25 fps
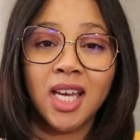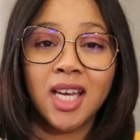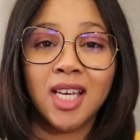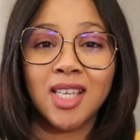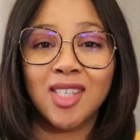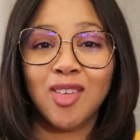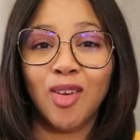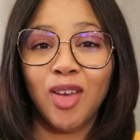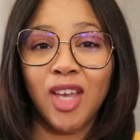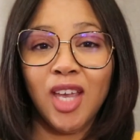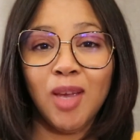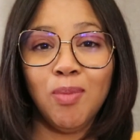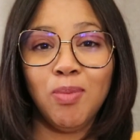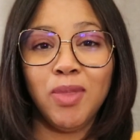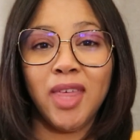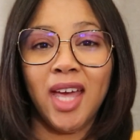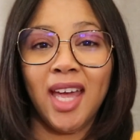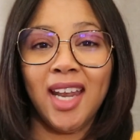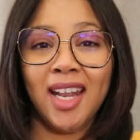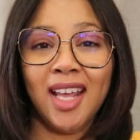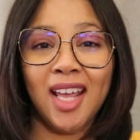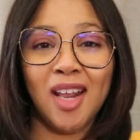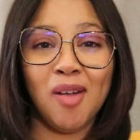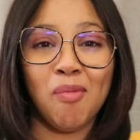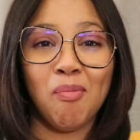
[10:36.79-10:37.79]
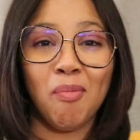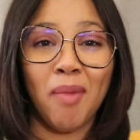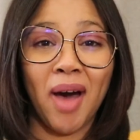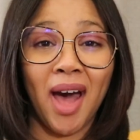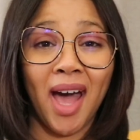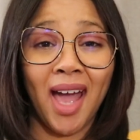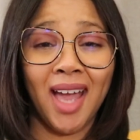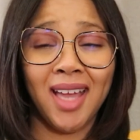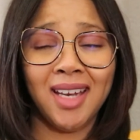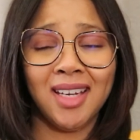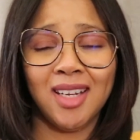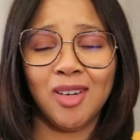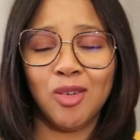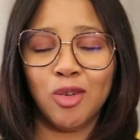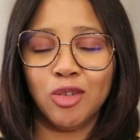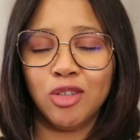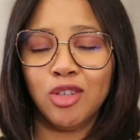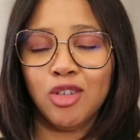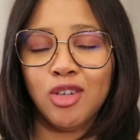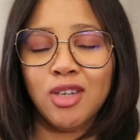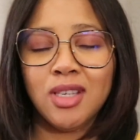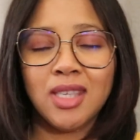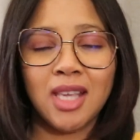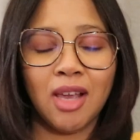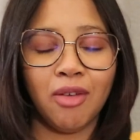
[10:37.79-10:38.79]
So keep that in mind, and also
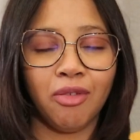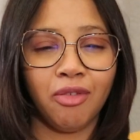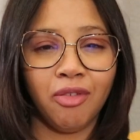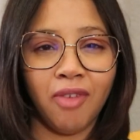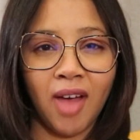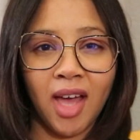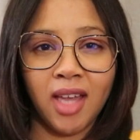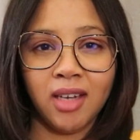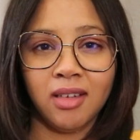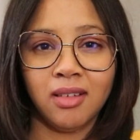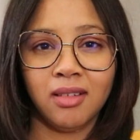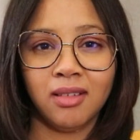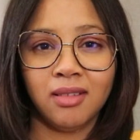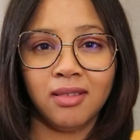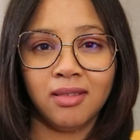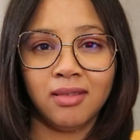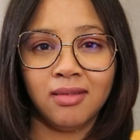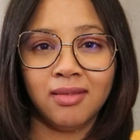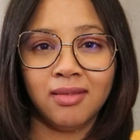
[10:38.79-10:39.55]
just have fun.